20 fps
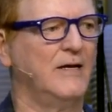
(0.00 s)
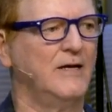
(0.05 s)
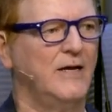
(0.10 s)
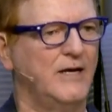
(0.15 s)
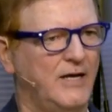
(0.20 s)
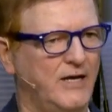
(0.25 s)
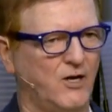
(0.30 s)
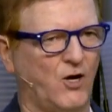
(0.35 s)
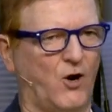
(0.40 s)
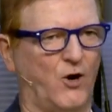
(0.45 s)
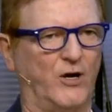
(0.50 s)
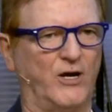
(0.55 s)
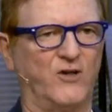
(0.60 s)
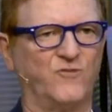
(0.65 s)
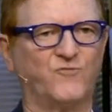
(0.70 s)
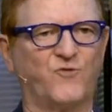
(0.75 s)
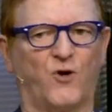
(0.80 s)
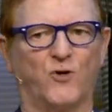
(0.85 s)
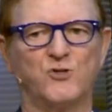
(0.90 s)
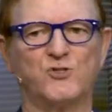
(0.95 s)
He heard it
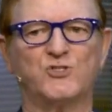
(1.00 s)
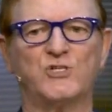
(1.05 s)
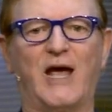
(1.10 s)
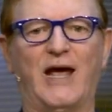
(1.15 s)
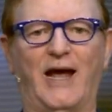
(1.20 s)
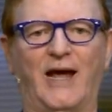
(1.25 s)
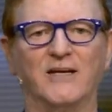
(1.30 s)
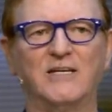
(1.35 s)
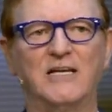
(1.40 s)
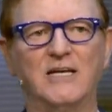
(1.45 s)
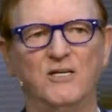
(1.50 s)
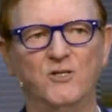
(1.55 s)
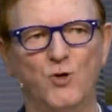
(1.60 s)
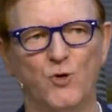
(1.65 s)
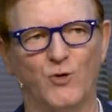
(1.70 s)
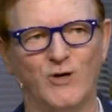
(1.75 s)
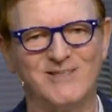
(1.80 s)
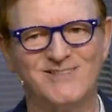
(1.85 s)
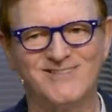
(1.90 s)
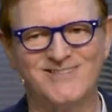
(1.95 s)
firsthand. He
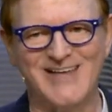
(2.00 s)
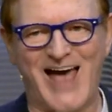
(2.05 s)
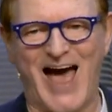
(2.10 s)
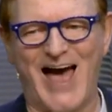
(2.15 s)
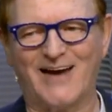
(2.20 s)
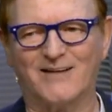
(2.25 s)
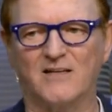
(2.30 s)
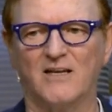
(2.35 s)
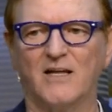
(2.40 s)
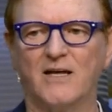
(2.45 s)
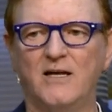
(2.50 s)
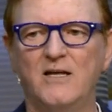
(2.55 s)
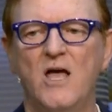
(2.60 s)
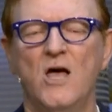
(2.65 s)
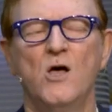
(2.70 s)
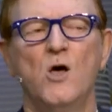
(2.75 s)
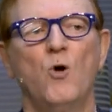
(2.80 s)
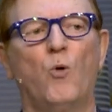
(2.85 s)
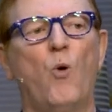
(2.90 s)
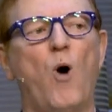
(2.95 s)
knew exactly
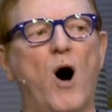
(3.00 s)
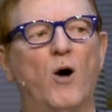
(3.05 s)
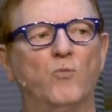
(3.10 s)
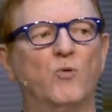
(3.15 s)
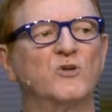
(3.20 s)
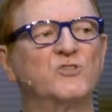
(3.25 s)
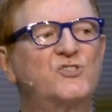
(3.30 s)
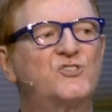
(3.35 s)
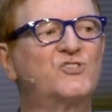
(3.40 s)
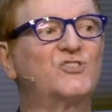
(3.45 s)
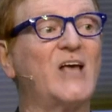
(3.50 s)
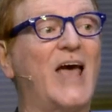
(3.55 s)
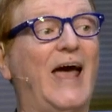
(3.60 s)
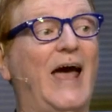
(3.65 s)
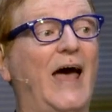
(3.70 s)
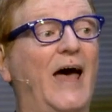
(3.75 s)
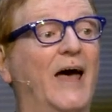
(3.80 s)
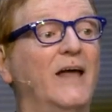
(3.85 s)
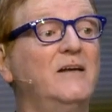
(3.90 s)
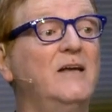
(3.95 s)
what was
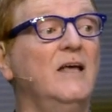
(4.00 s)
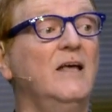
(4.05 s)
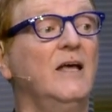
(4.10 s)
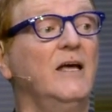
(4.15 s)
said,